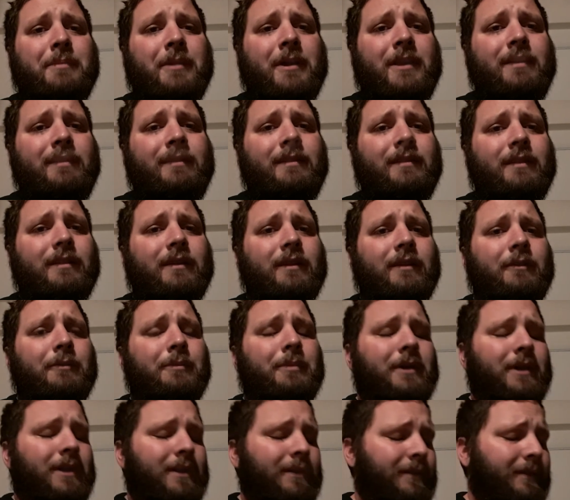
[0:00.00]
by eCig
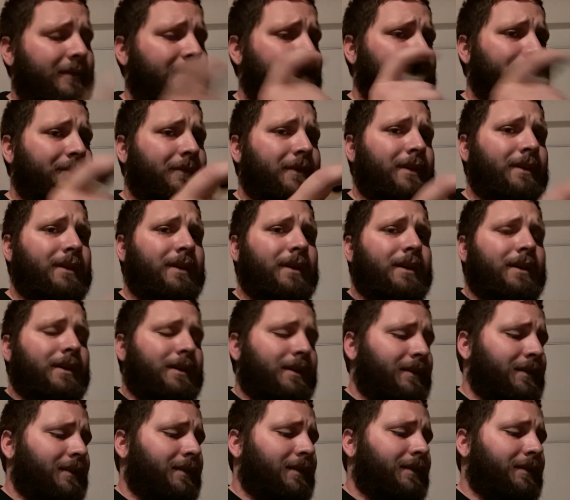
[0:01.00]
Express.
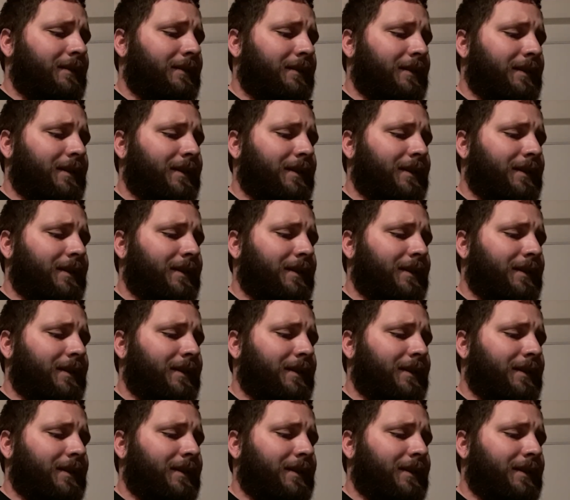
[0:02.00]
You